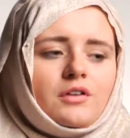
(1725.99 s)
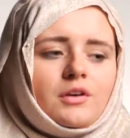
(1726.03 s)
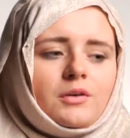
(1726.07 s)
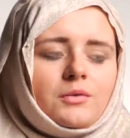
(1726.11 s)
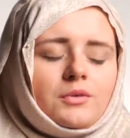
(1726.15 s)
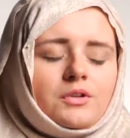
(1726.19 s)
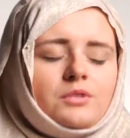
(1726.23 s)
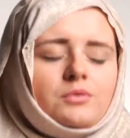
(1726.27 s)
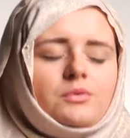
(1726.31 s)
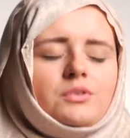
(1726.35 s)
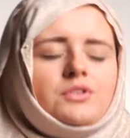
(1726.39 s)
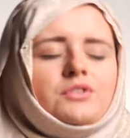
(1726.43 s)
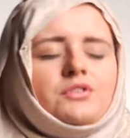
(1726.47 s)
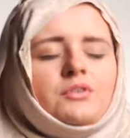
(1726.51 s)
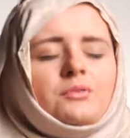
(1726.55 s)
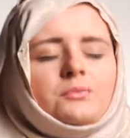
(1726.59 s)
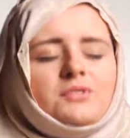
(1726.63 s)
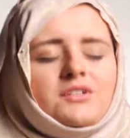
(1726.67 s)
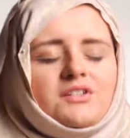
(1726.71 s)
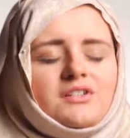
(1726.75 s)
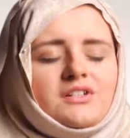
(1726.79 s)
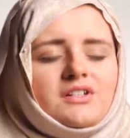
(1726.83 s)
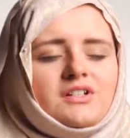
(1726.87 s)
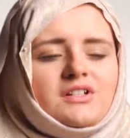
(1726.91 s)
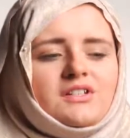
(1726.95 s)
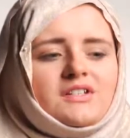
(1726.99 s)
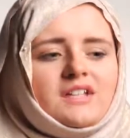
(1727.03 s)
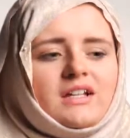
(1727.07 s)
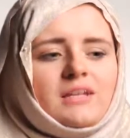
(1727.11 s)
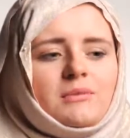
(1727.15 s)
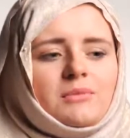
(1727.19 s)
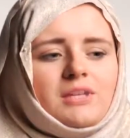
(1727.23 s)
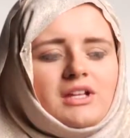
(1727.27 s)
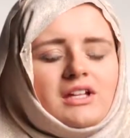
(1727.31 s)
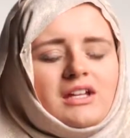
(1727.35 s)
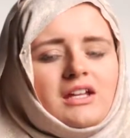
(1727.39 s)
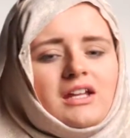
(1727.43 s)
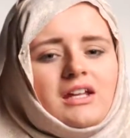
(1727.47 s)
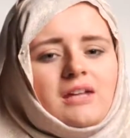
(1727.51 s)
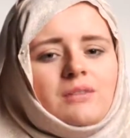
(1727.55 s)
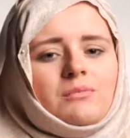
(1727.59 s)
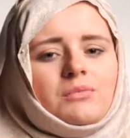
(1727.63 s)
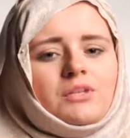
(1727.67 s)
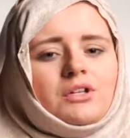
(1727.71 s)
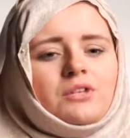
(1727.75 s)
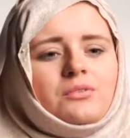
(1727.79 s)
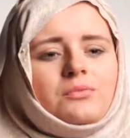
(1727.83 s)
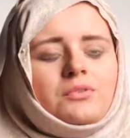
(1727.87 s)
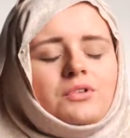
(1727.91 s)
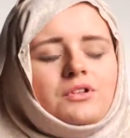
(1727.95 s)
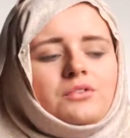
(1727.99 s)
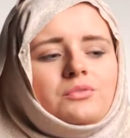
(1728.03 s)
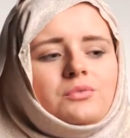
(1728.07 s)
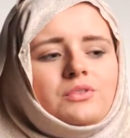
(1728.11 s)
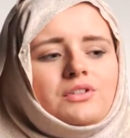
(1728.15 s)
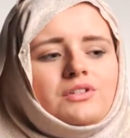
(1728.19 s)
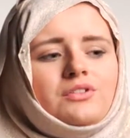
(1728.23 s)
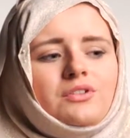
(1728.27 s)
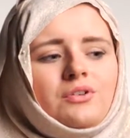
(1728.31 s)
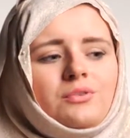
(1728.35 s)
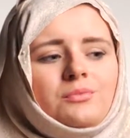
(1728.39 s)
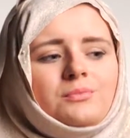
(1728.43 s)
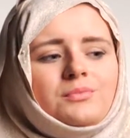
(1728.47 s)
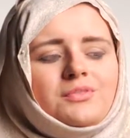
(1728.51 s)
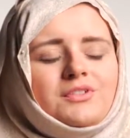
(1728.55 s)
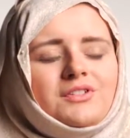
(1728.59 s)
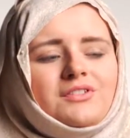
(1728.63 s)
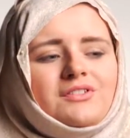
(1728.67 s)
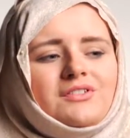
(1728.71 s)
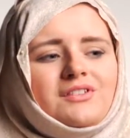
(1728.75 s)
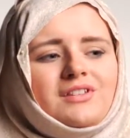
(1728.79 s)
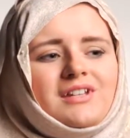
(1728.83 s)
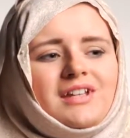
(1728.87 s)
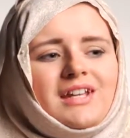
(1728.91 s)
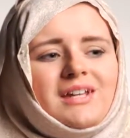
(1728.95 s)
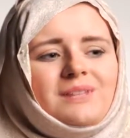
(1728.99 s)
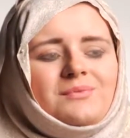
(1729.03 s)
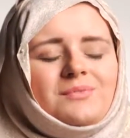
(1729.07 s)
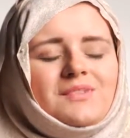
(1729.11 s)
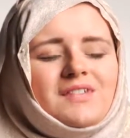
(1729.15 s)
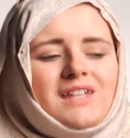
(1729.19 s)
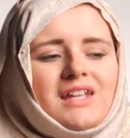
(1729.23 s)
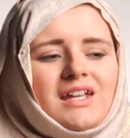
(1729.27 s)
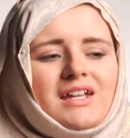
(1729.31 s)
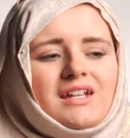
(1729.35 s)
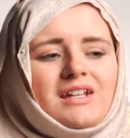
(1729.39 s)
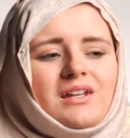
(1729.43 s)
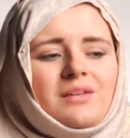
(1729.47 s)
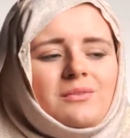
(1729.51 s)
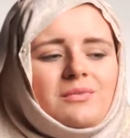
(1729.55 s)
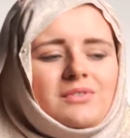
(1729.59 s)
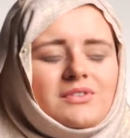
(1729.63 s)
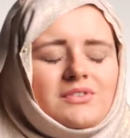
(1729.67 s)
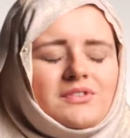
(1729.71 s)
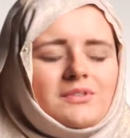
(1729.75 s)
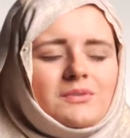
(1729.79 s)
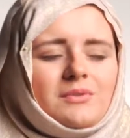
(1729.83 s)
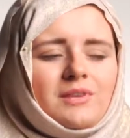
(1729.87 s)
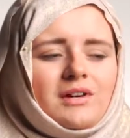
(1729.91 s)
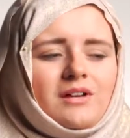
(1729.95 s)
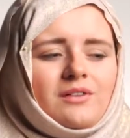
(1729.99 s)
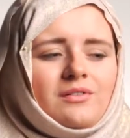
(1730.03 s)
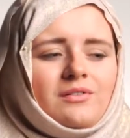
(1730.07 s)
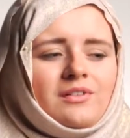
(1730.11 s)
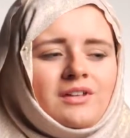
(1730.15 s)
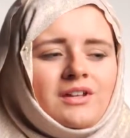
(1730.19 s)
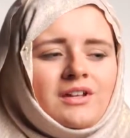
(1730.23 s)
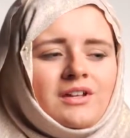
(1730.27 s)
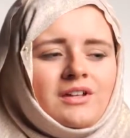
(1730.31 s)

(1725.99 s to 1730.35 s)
I'm going to adopt an Islamic name, and I'm going to adopt the name Zainab as well.